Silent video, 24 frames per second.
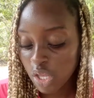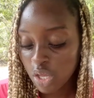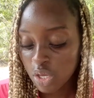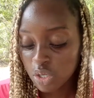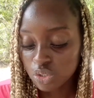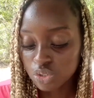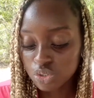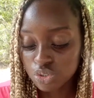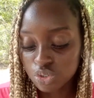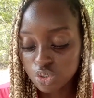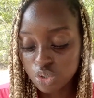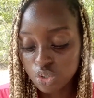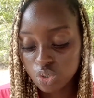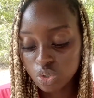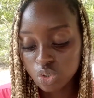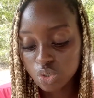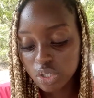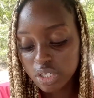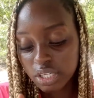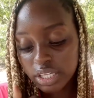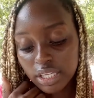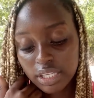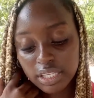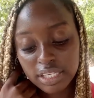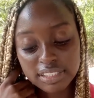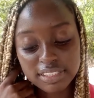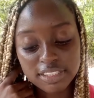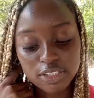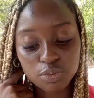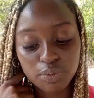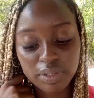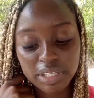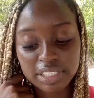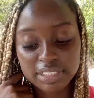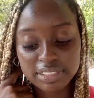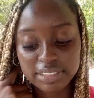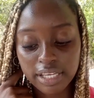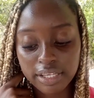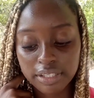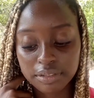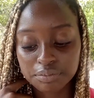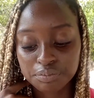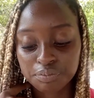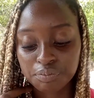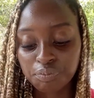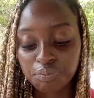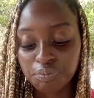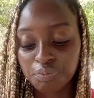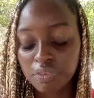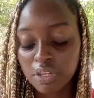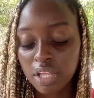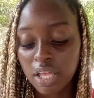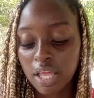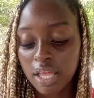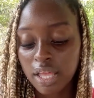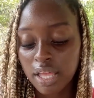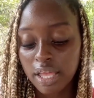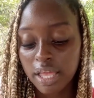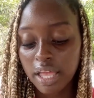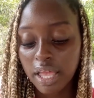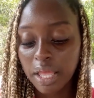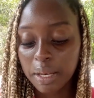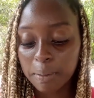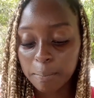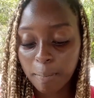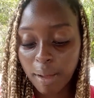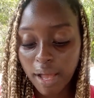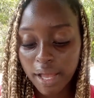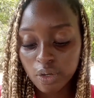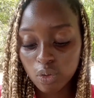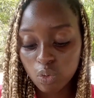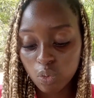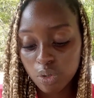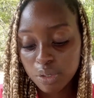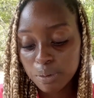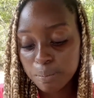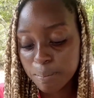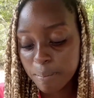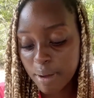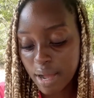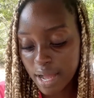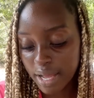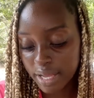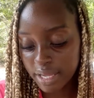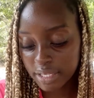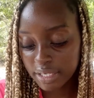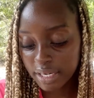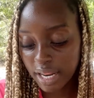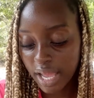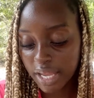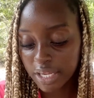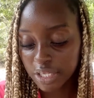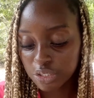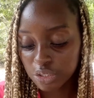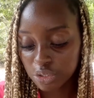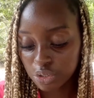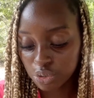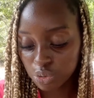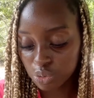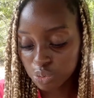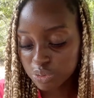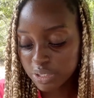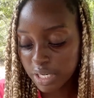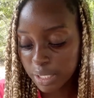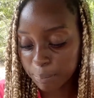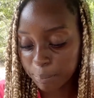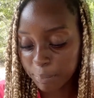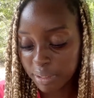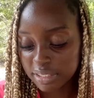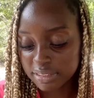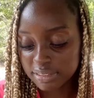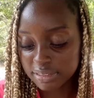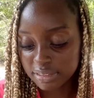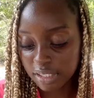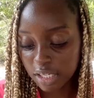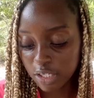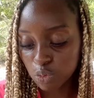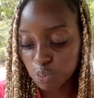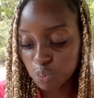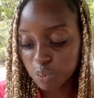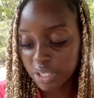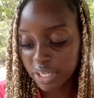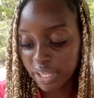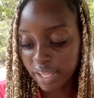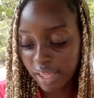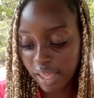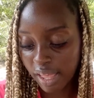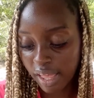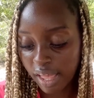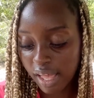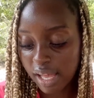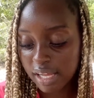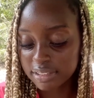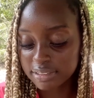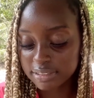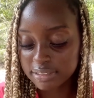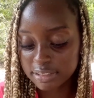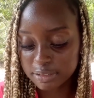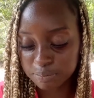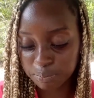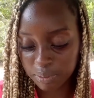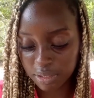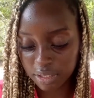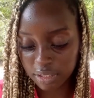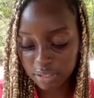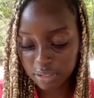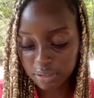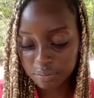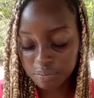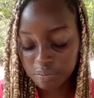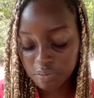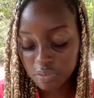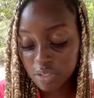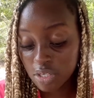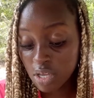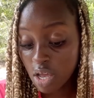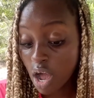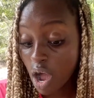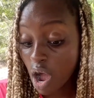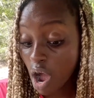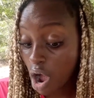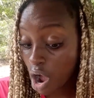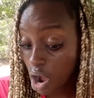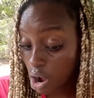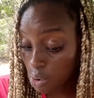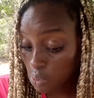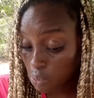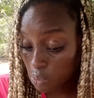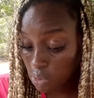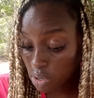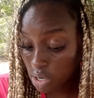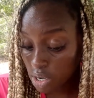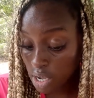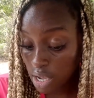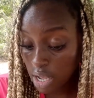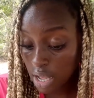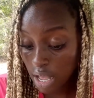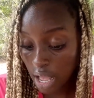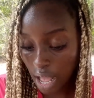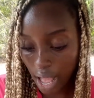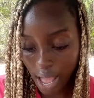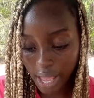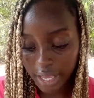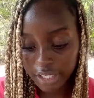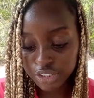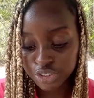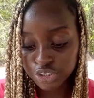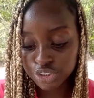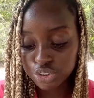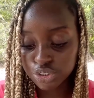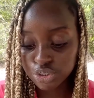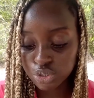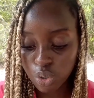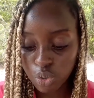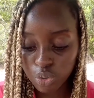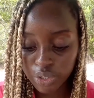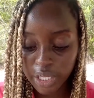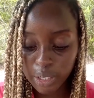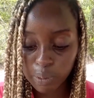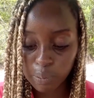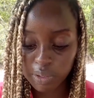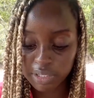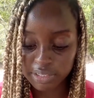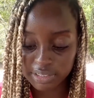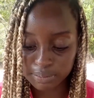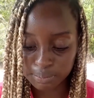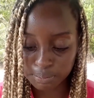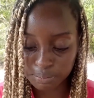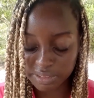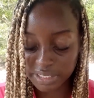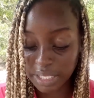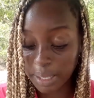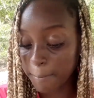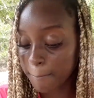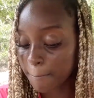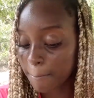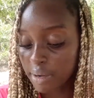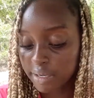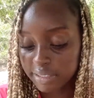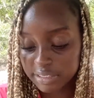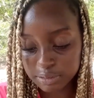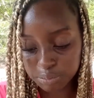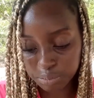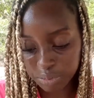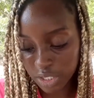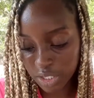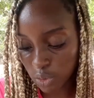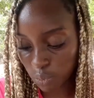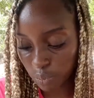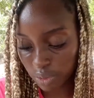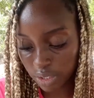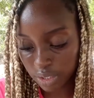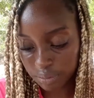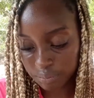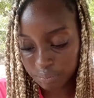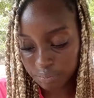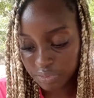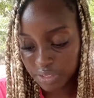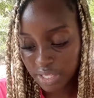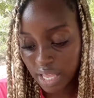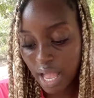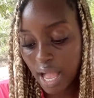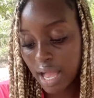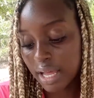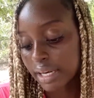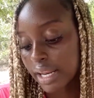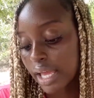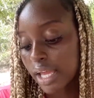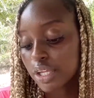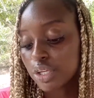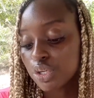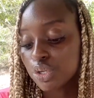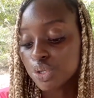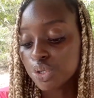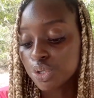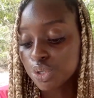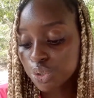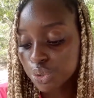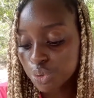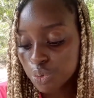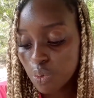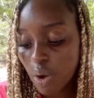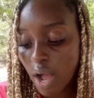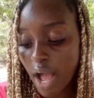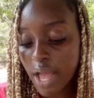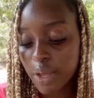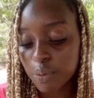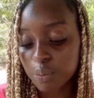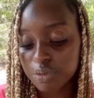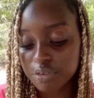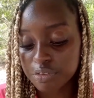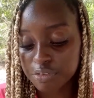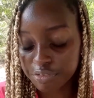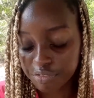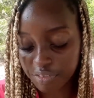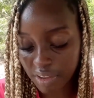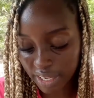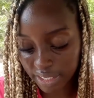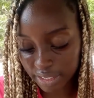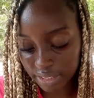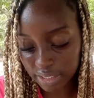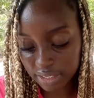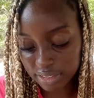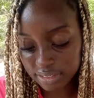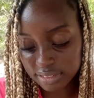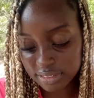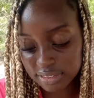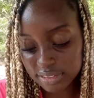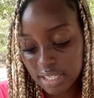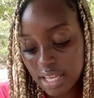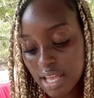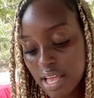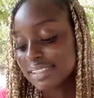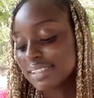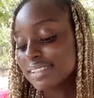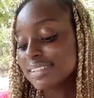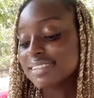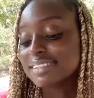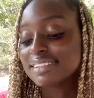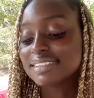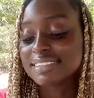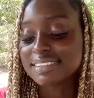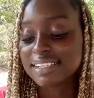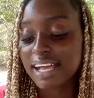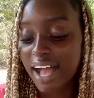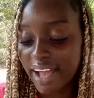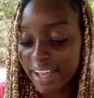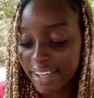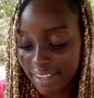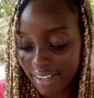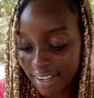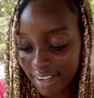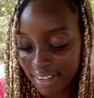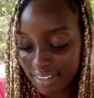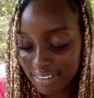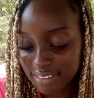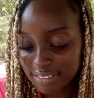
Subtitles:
So this is what he said. In my own mind, I knew that my son would hear and speak. How? I sure there must be a way, and I knew I would find it. Desire.